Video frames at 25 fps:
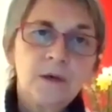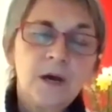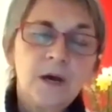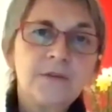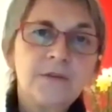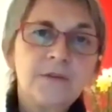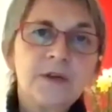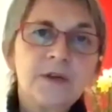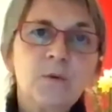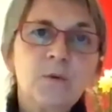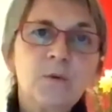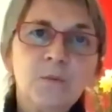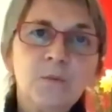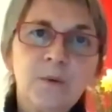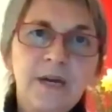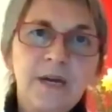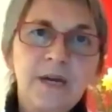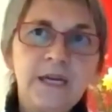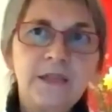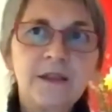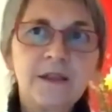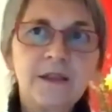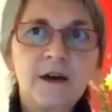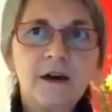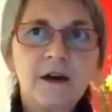I think one
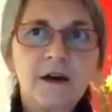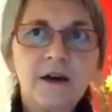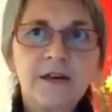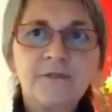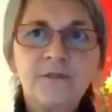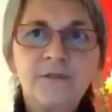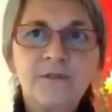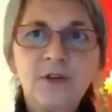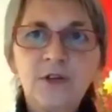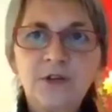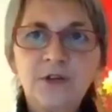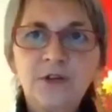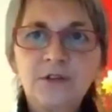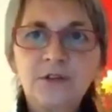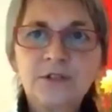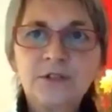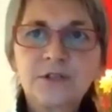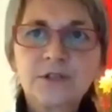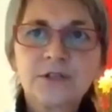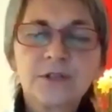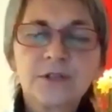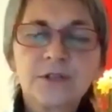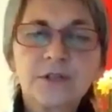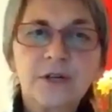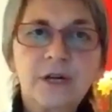way that I've
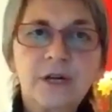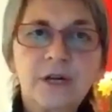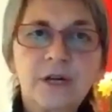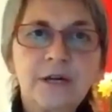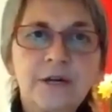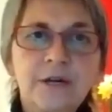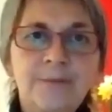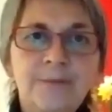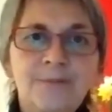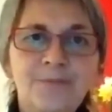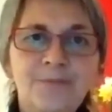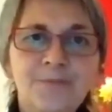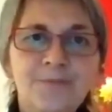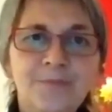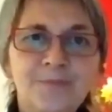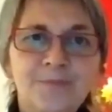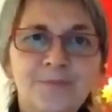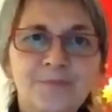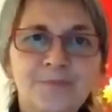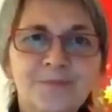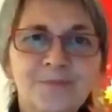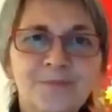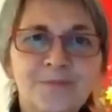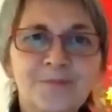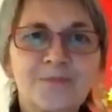learnt to
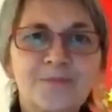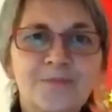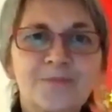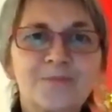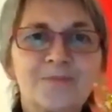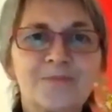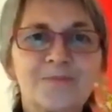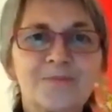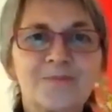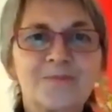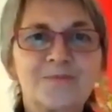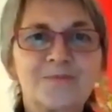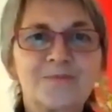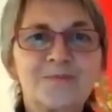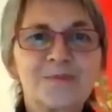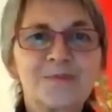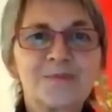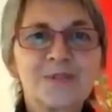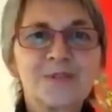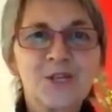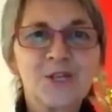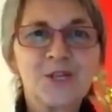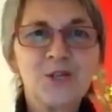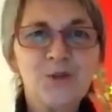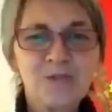
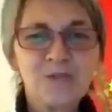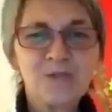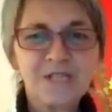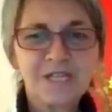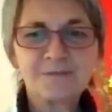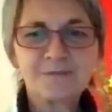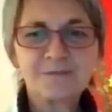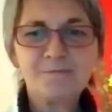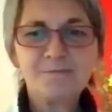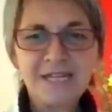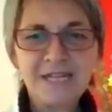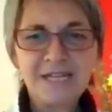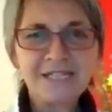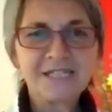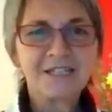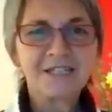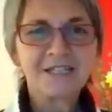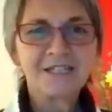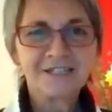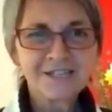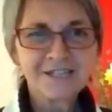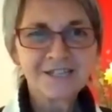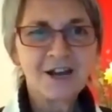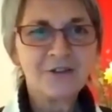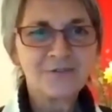use this
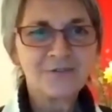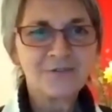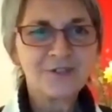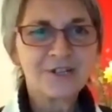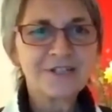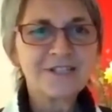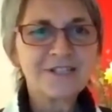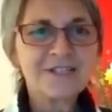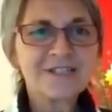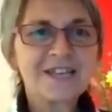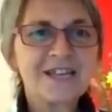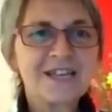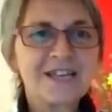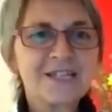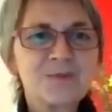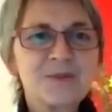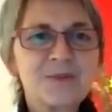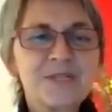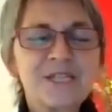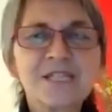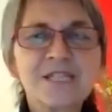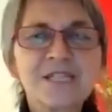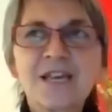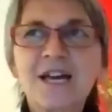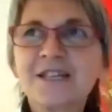mental toughness,
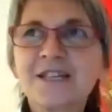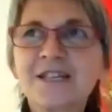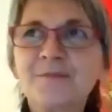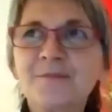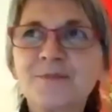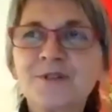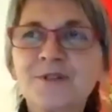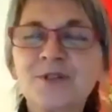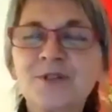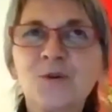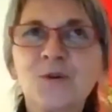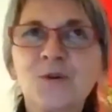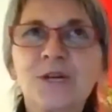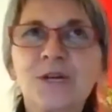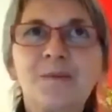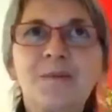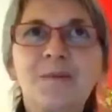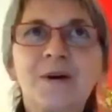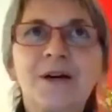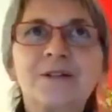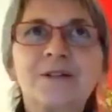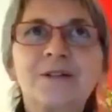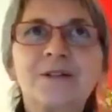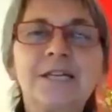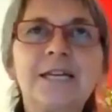as I'm talking
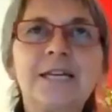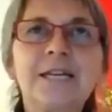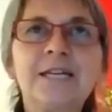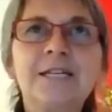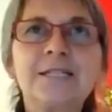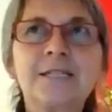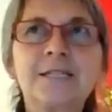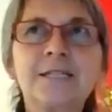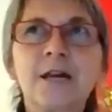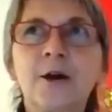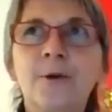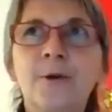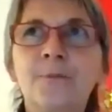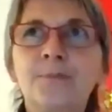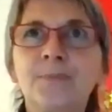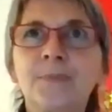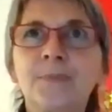about it, is